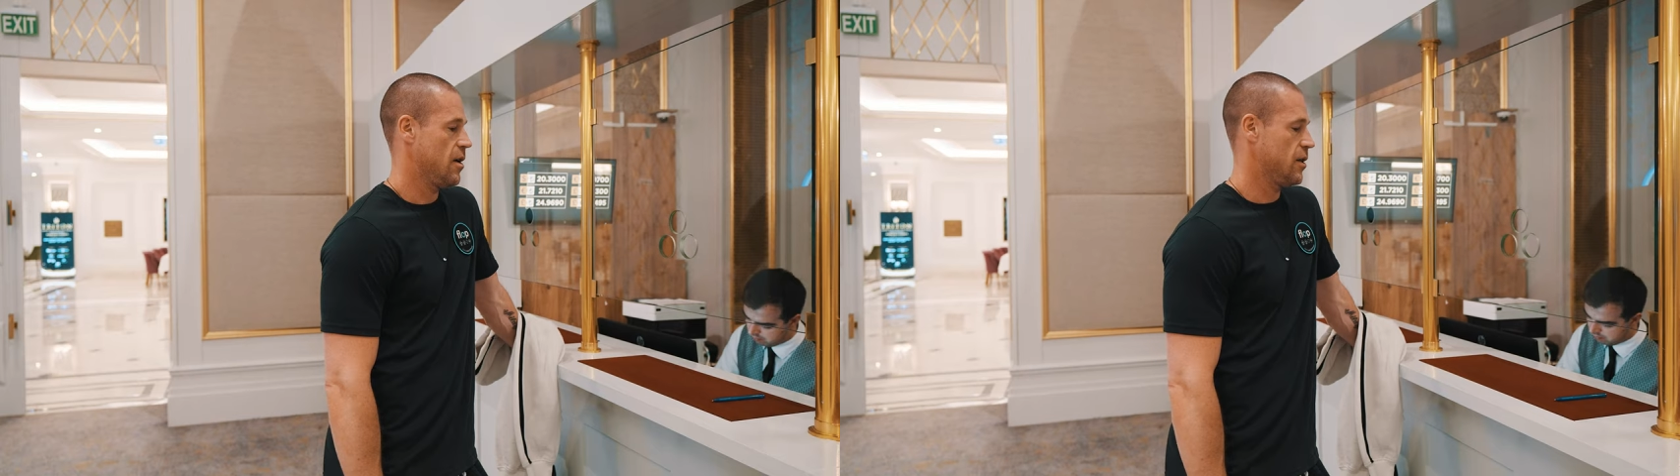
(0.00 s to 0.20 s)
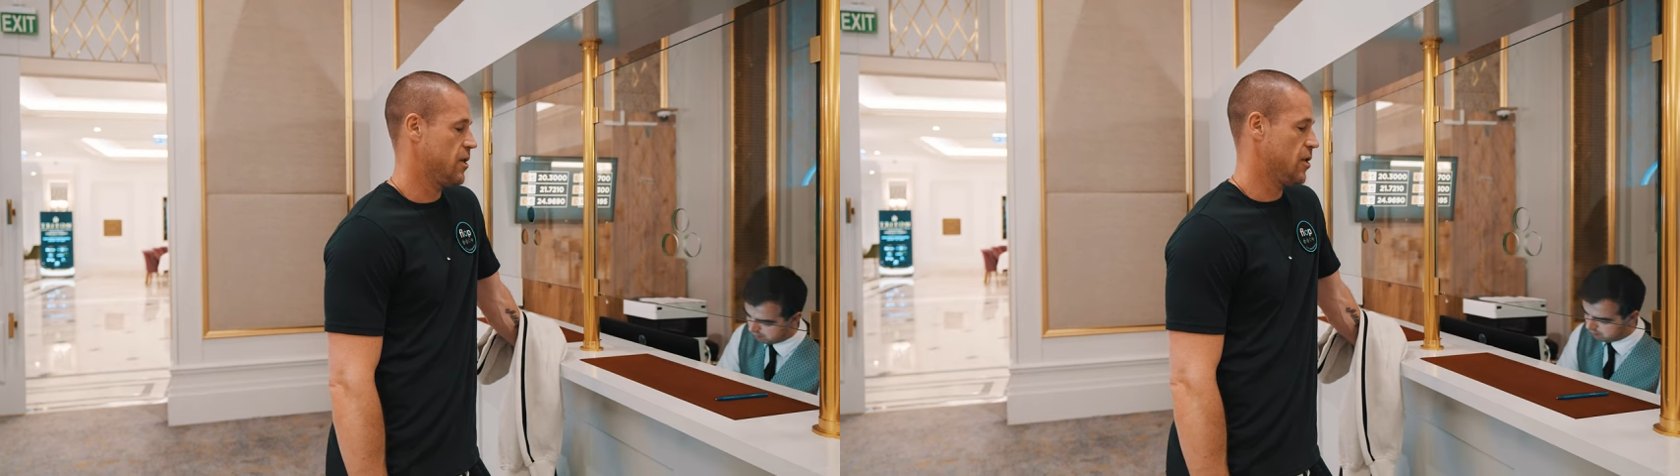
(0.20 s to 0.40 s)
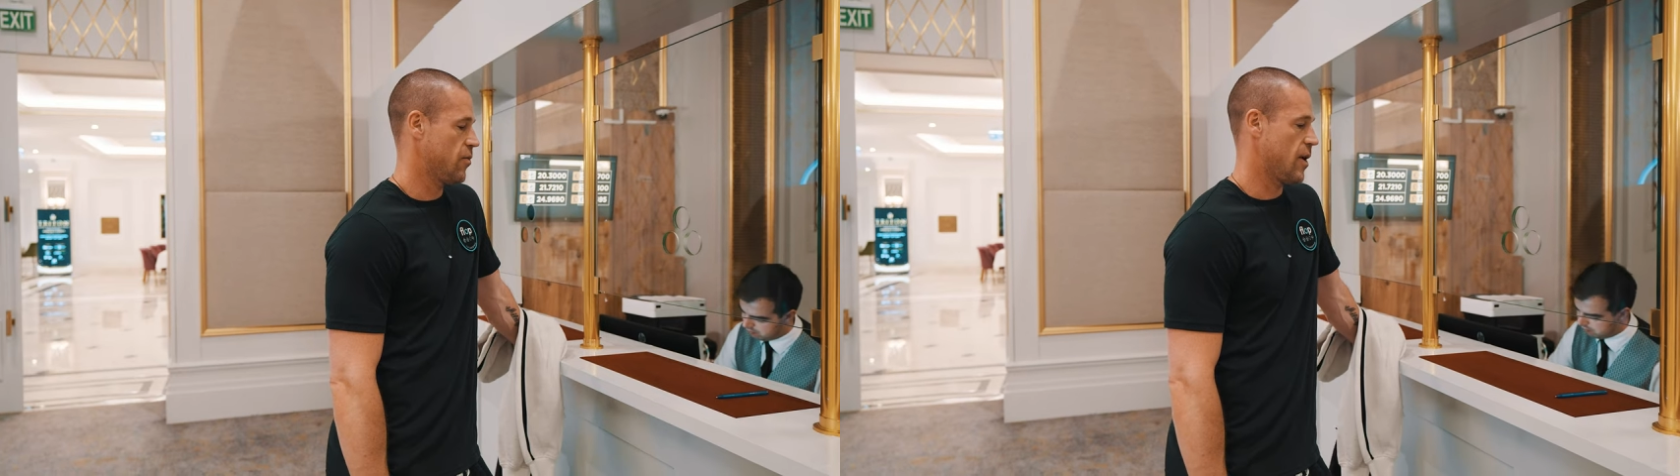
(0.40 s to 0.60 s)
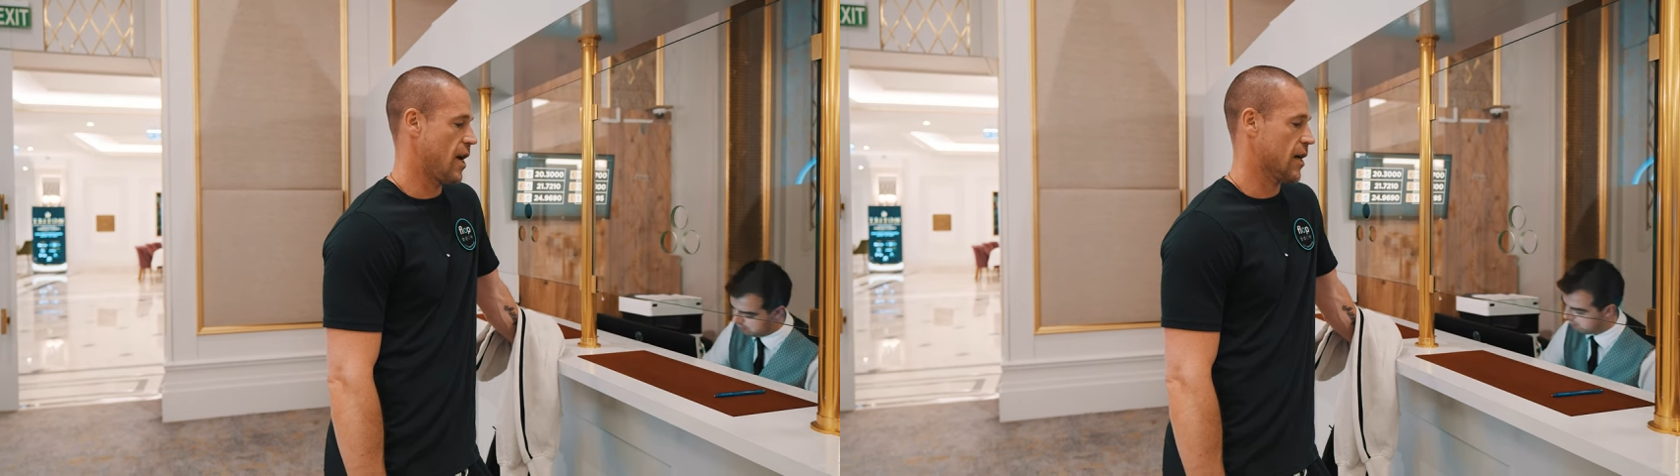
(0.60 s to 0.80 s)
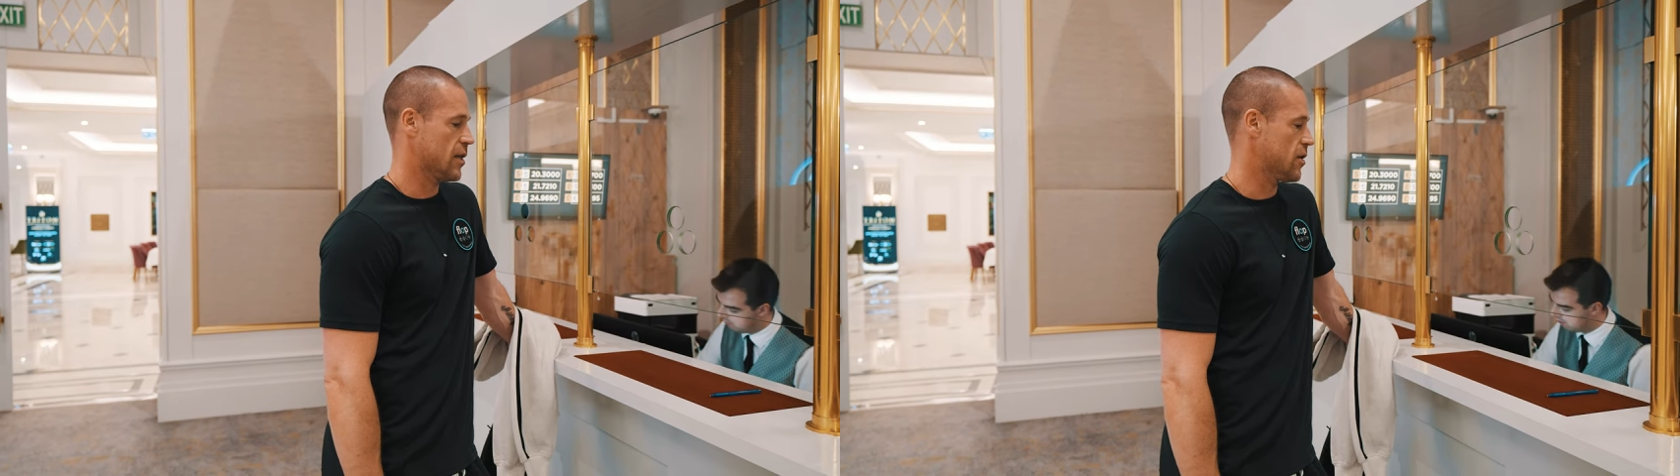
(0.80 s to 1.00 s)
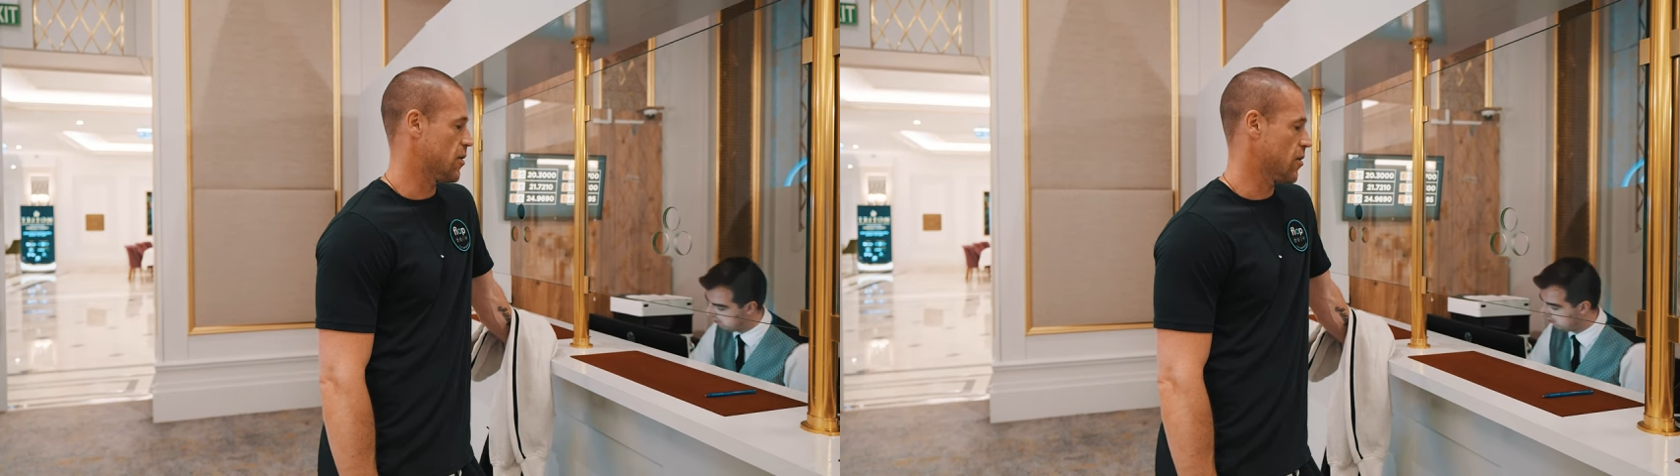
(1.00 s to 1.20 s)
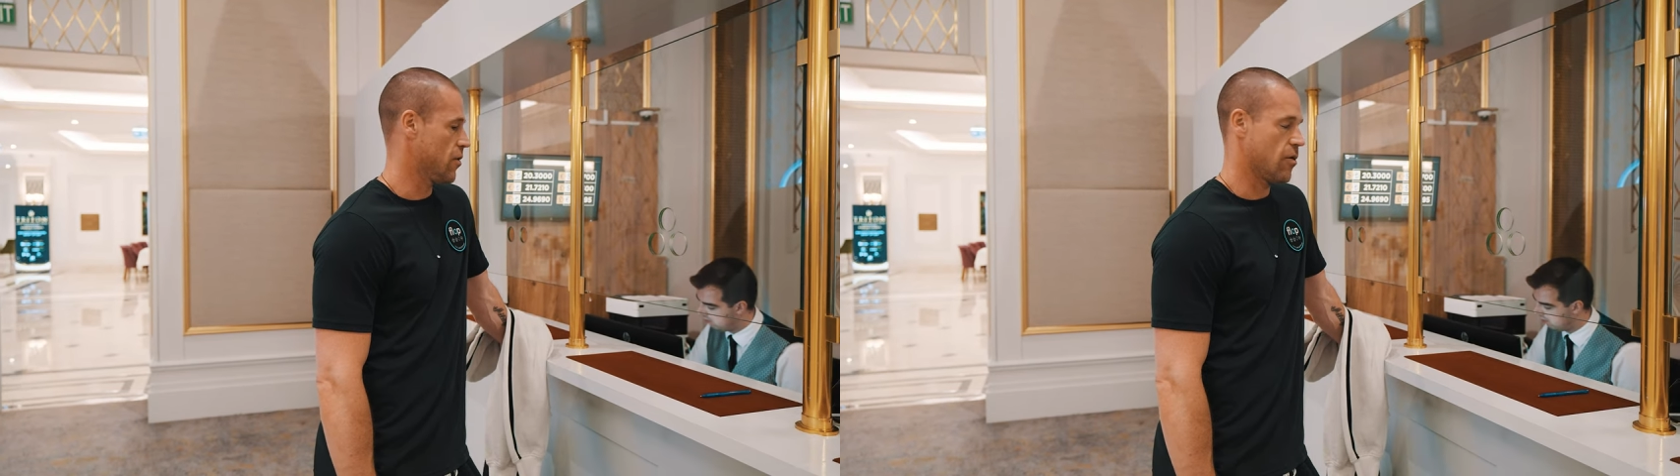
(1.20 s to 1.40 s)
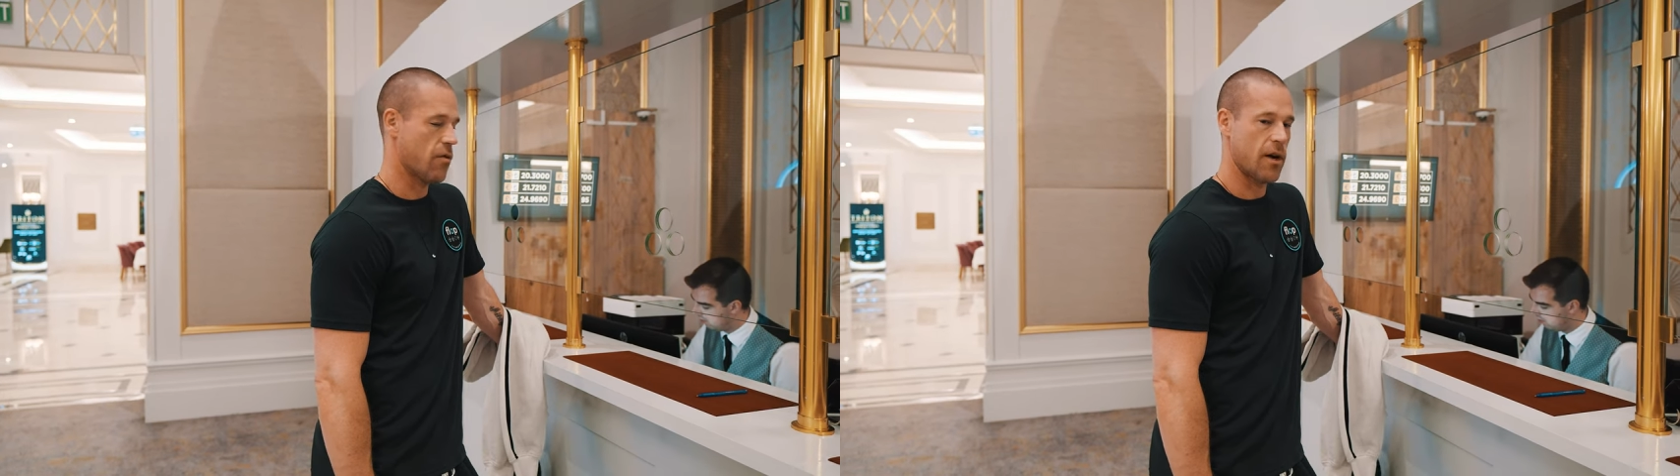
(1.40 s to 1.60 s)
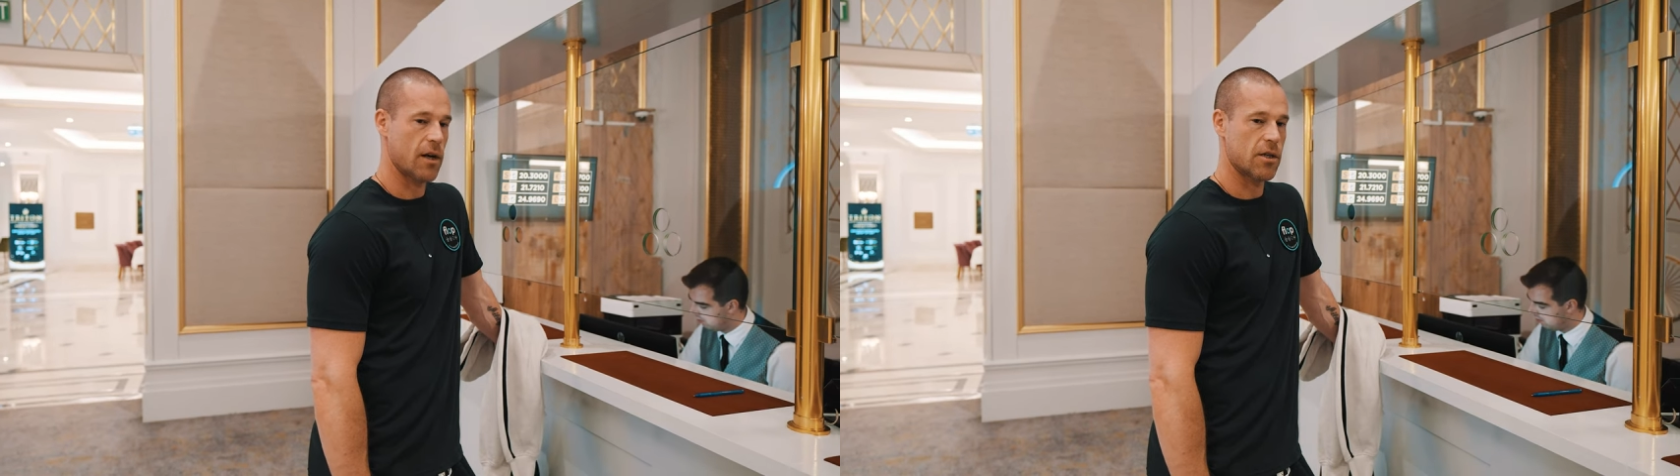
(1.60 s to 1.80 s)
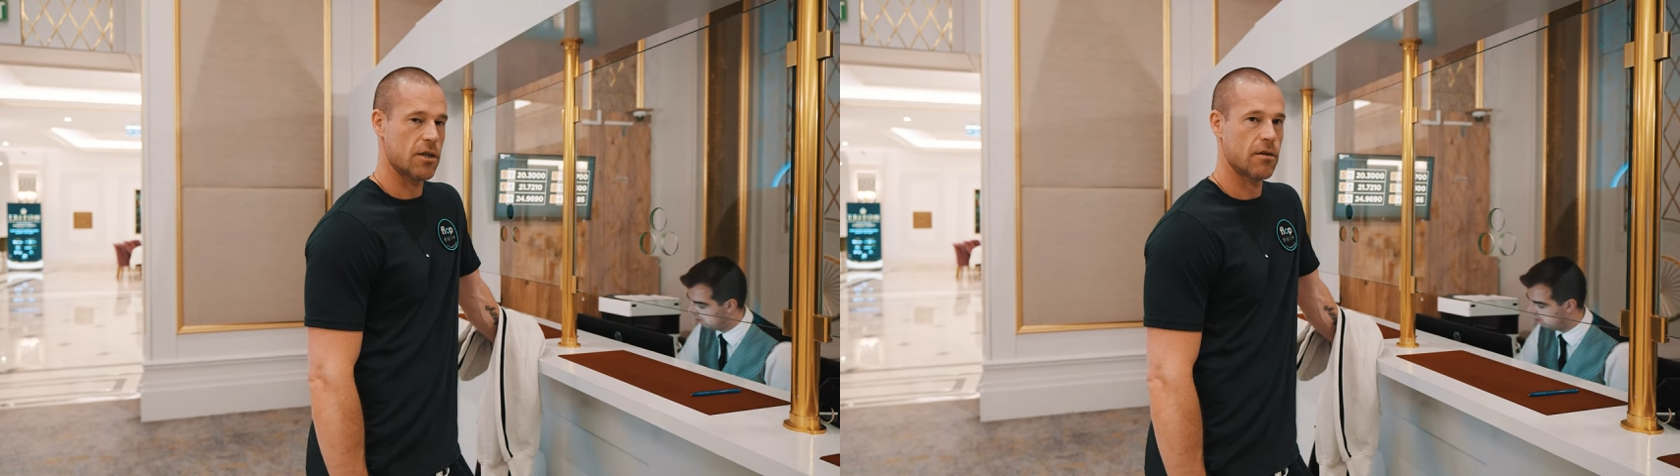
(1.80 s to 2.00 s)
and just relaxed, you know, no
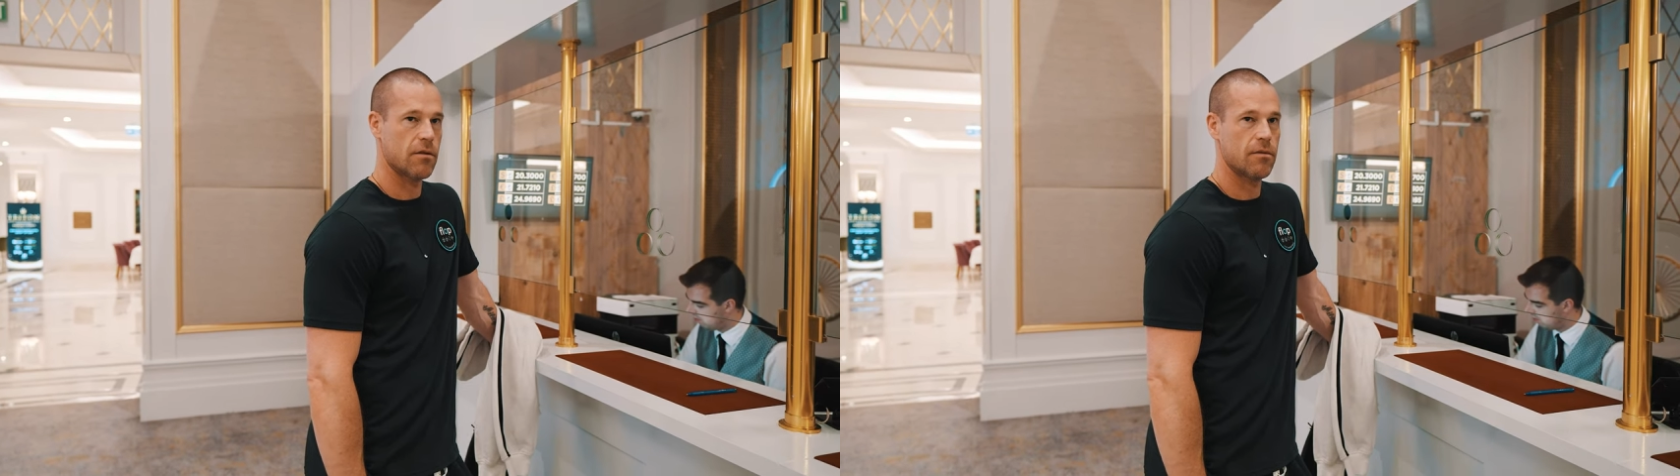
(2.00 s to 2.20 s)
rush.